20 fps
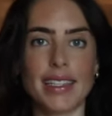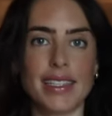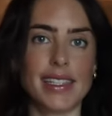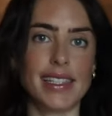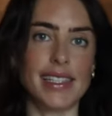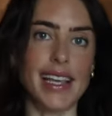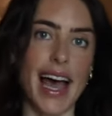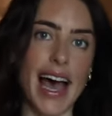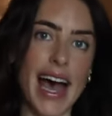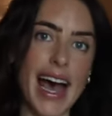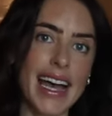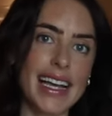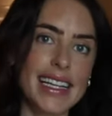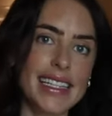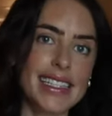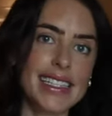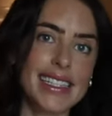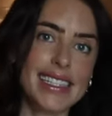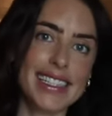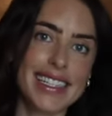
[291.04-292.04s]
set.
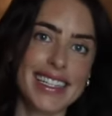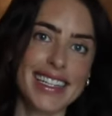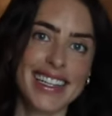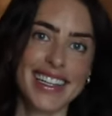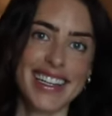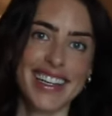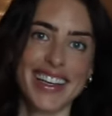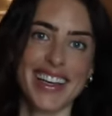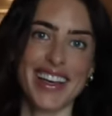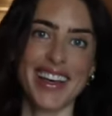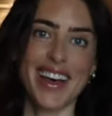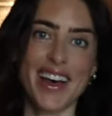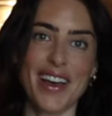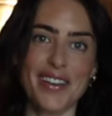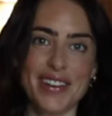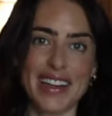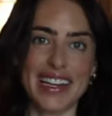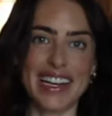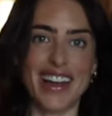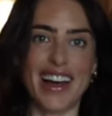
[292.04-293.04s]
I
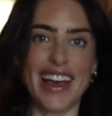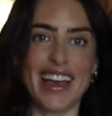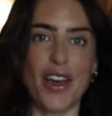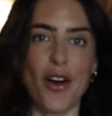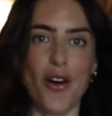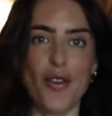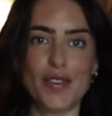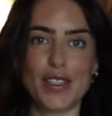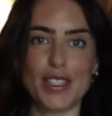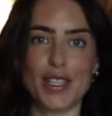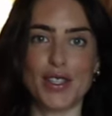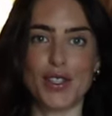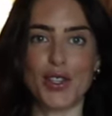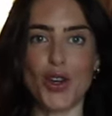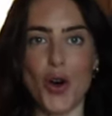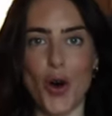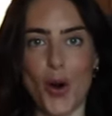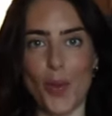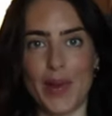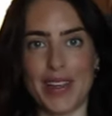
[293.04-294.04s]
really like it. Obviously the
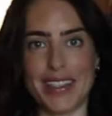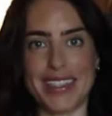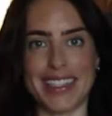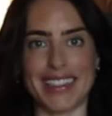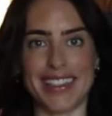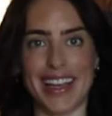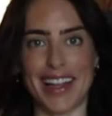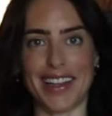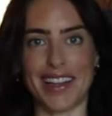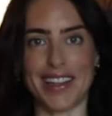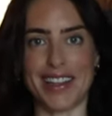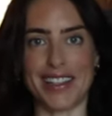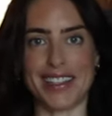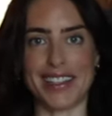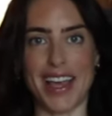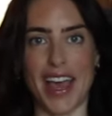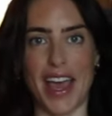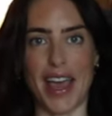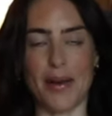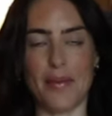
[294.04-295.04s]
top is exactly the
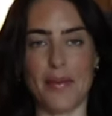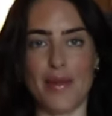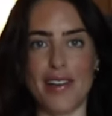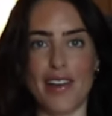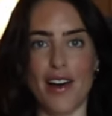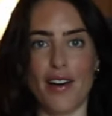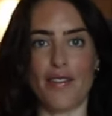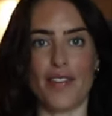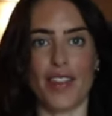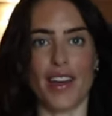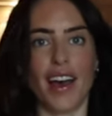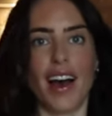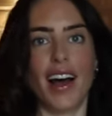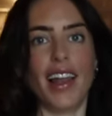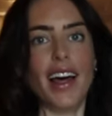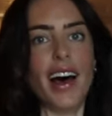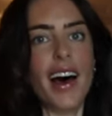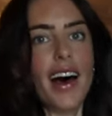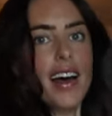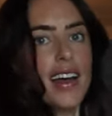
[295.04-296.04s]
same. Love the
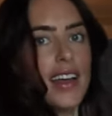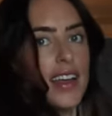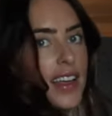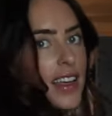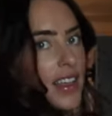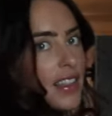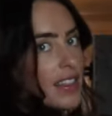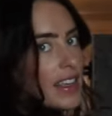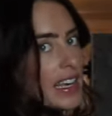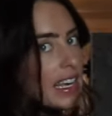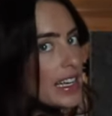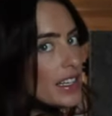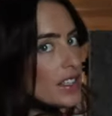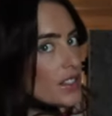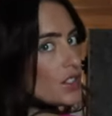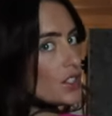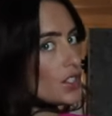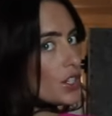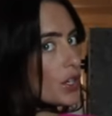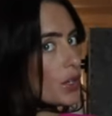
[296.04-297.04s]
colour.
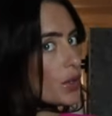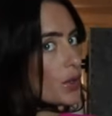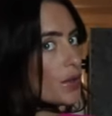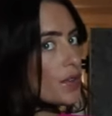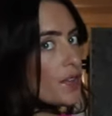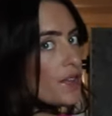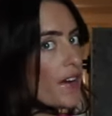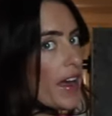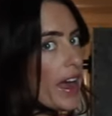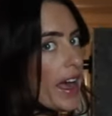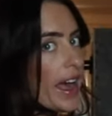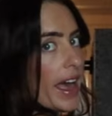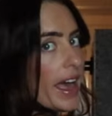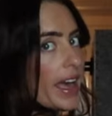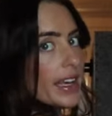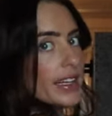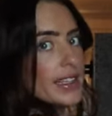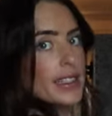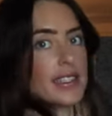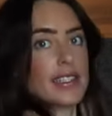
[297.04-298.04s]
These do
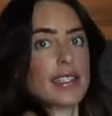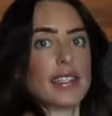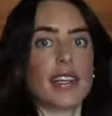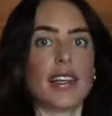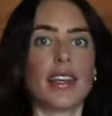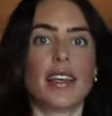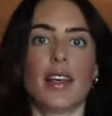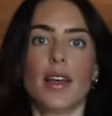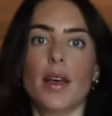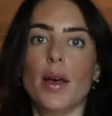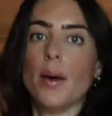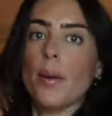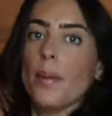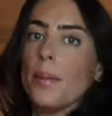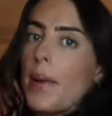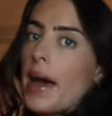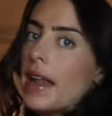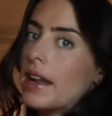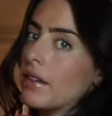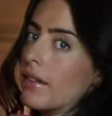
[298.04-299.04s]
fit
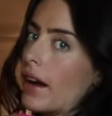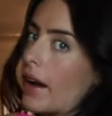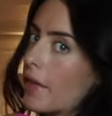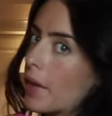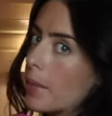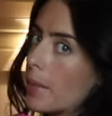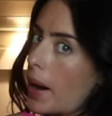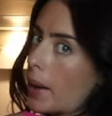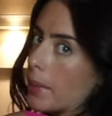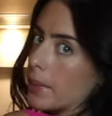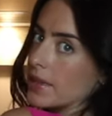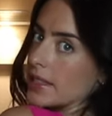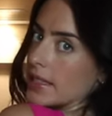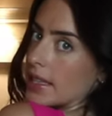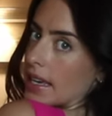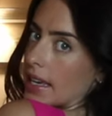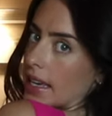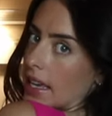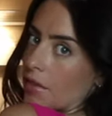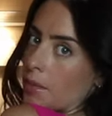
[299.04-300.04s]
better around the bum, so
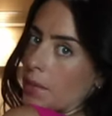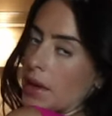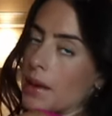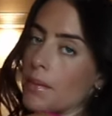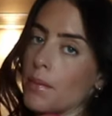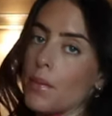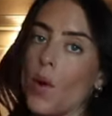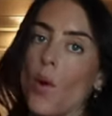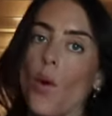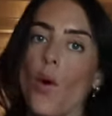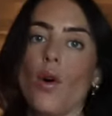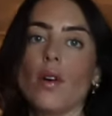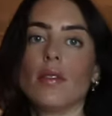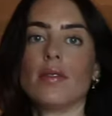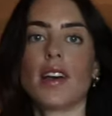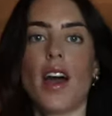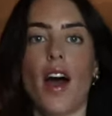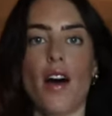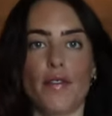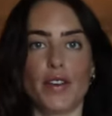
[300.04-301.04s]
they give me more
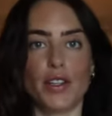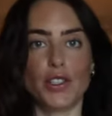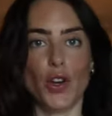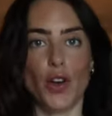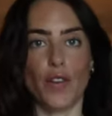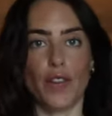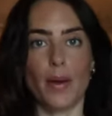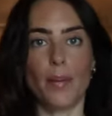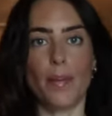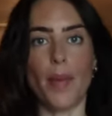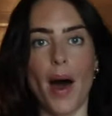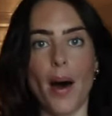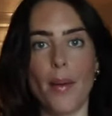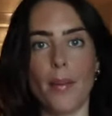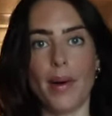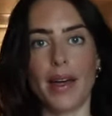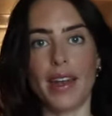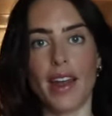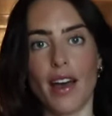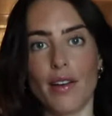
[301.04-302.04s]
coverage on the
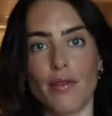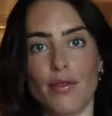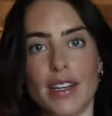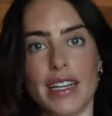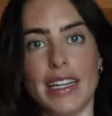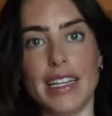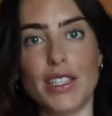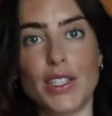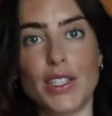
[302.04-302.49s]
bum, and I really